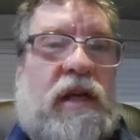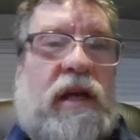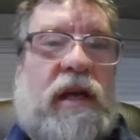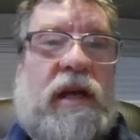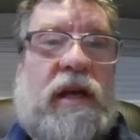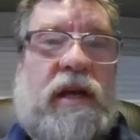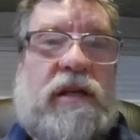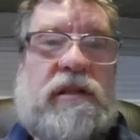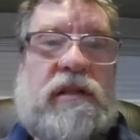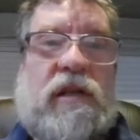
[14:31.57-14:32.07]

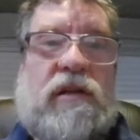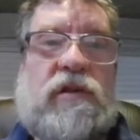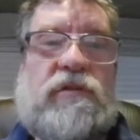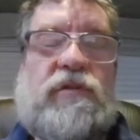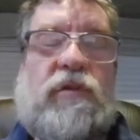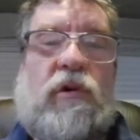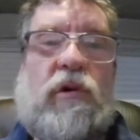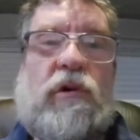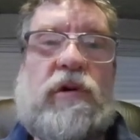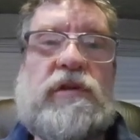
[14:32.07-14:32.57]
and I look
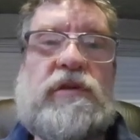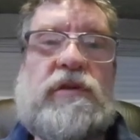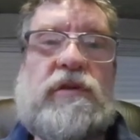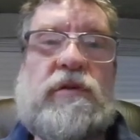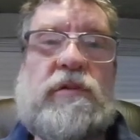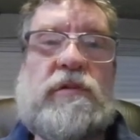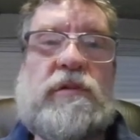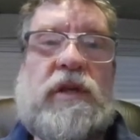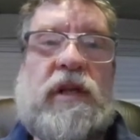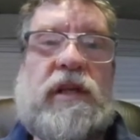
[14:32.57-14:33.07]
forward
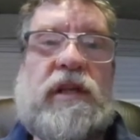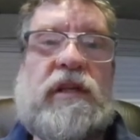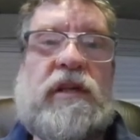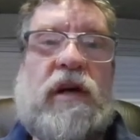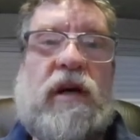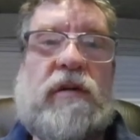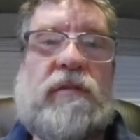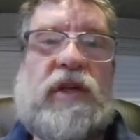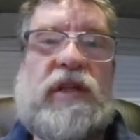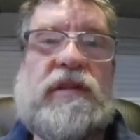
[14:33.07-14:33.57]
to any
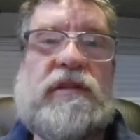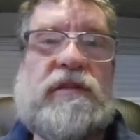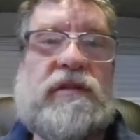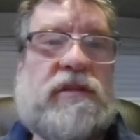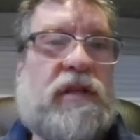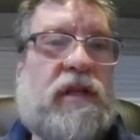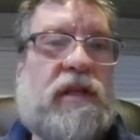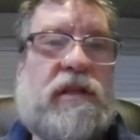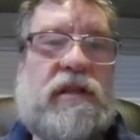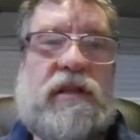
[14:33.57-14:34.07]

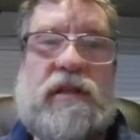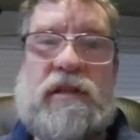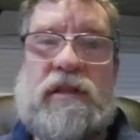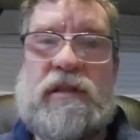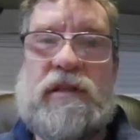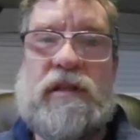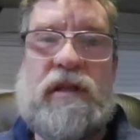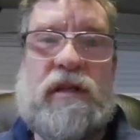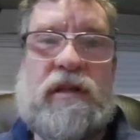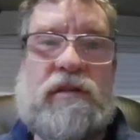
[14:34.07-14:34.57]
comments,
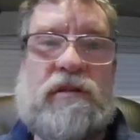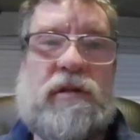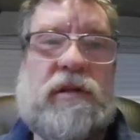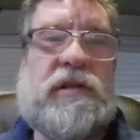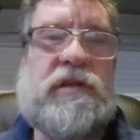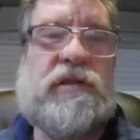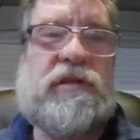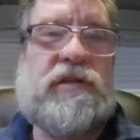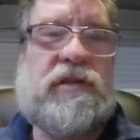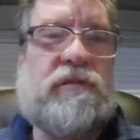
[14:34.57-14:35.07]
any
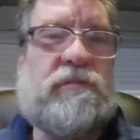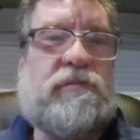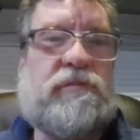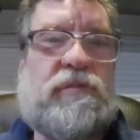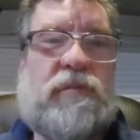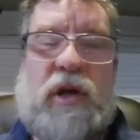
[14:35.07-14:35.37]
criticism.